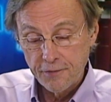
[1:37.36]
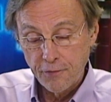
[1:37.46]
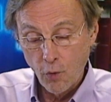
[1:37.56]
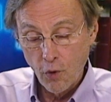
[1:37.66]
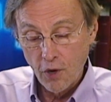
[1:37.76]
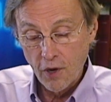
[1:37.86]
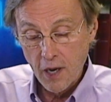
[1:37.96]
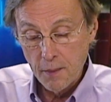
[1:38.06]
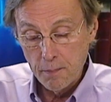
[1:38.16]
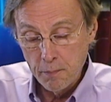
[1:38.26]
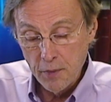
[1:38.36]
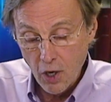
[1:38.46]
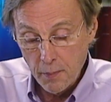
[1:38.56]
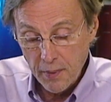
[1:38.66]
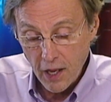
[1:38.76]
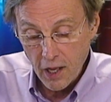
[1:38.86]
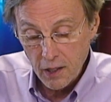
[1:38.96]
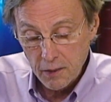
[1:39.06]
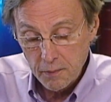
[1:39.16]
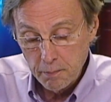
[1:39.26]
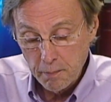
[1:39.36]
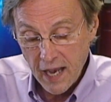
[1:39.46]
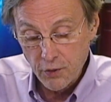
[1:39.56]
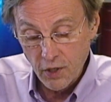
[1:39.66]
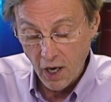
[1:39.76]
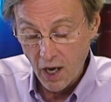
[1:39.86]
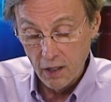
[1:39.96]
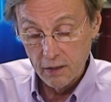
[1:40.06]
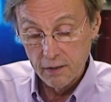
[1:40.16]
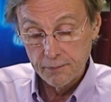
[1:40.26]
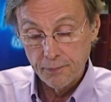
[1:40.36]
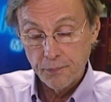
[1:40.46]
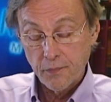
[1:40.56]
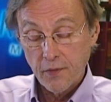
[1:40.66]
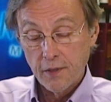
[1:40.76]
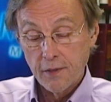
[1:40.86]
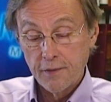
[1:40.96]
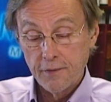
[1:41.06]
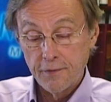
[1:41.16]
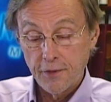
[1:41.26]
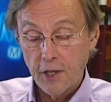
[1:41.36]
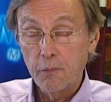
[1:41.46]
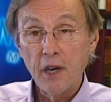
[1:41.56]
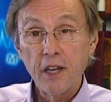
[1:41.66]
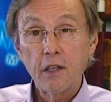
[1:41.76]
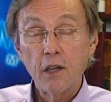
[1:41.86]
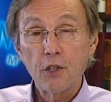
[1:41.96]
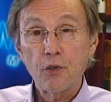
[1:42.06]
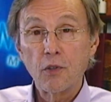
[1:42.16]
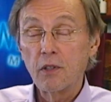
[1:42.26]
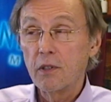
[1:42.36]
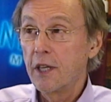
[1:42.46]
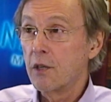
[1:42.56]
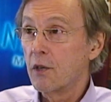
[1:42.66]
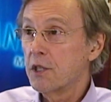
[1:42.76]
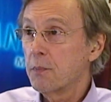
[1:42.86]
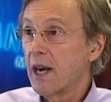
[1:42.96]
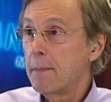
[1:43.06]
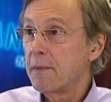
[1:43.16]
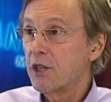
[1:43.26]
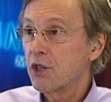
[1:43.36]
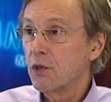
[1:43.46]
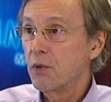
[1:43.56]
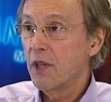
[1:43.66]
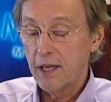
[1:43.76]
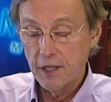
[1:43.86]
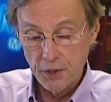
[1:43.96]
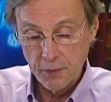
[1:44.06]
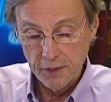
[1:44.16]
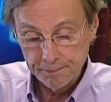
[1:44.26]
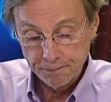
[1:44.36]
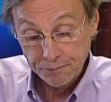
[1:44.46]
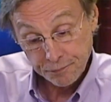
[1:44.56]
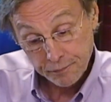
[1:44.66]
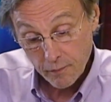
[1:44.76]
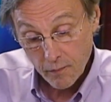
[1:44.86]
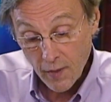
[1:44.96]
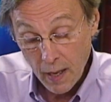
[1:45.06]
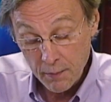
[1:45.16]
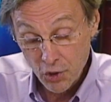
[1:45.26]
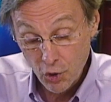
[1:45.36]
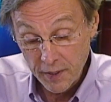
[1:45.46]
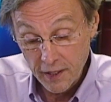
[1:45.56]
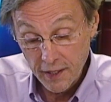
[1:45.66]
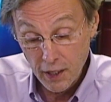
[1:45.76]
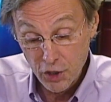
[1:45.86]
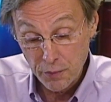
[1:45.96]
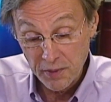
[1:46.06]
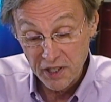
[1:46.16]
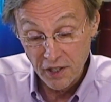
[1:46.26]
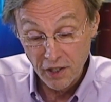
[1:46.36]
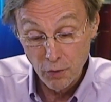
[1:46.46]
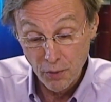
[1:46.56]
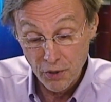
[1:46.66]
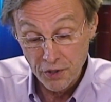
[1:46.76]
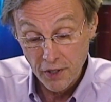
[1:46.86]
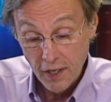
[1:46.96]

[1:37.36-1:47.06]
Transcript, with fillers: for uh, Mirabelle Madrigal? Forgive my cultural ignorance, but I'm not sure who that is, but I'm assuming an L G B T Q person.